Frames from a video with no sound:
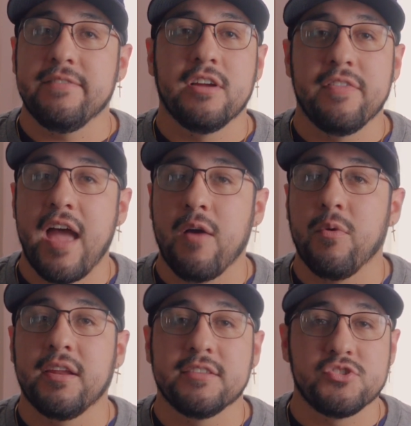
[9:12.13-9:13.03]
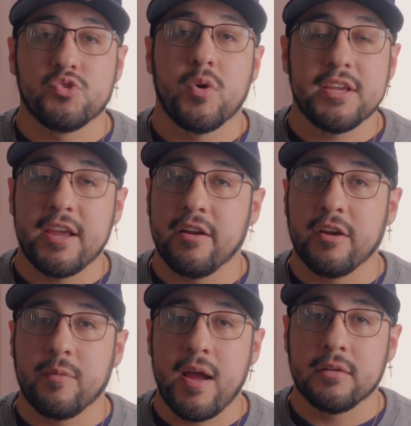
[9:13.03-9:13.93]
Even on that one, it's a joy to
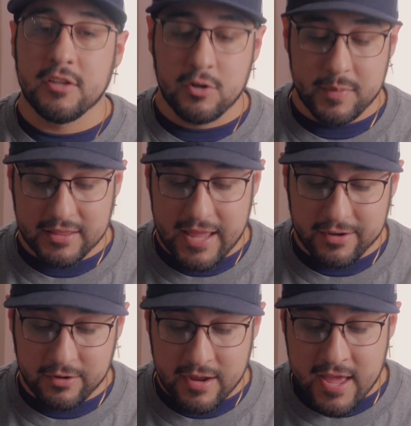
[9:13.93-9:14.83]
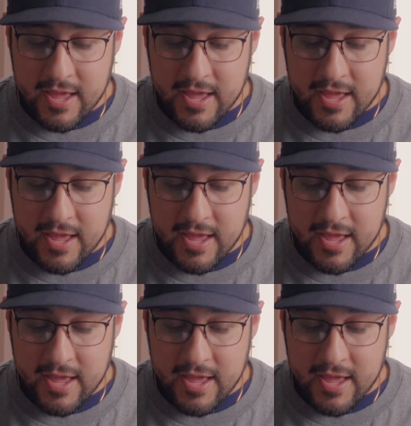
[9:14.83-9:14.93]
carry around, a little bit lighter.